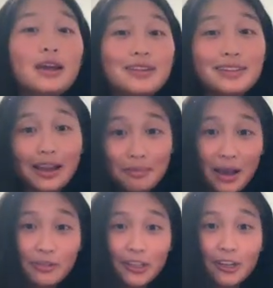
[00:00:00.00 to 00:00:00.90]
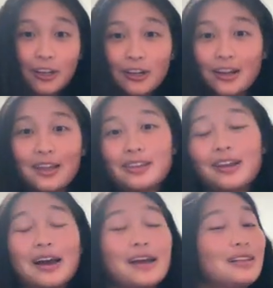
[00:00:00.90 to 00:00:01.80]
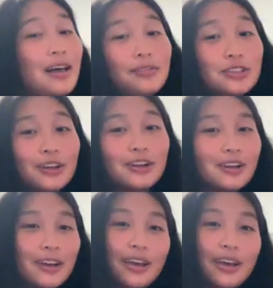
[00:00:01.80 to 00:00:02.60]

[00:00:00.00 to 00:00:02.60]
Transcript: And then I met with her and then I loved her.